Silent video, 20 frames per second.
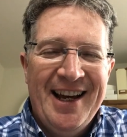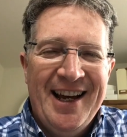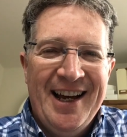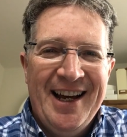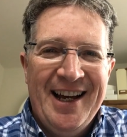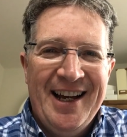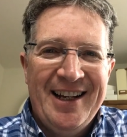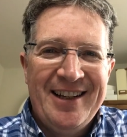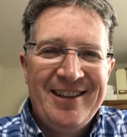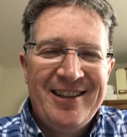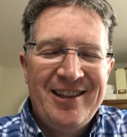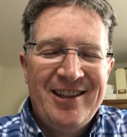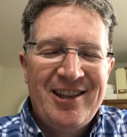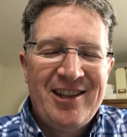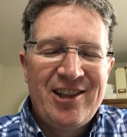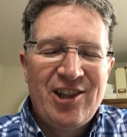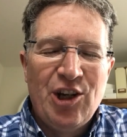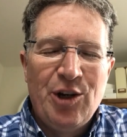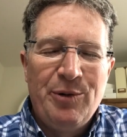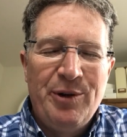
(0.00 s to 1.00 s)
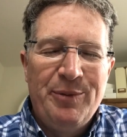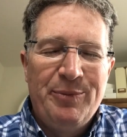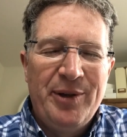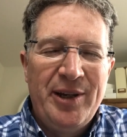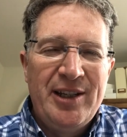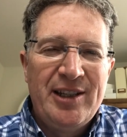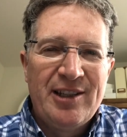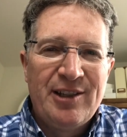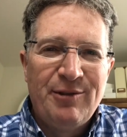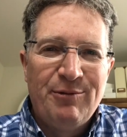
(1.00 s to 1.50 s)
And there's so many
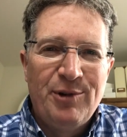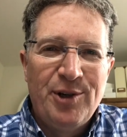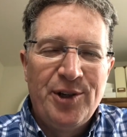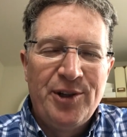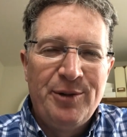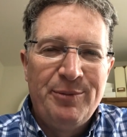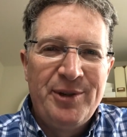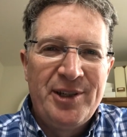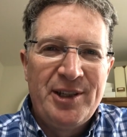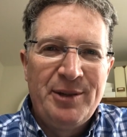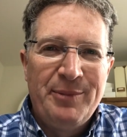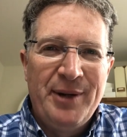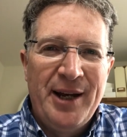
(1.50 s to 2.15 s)
pieces of work that Mr.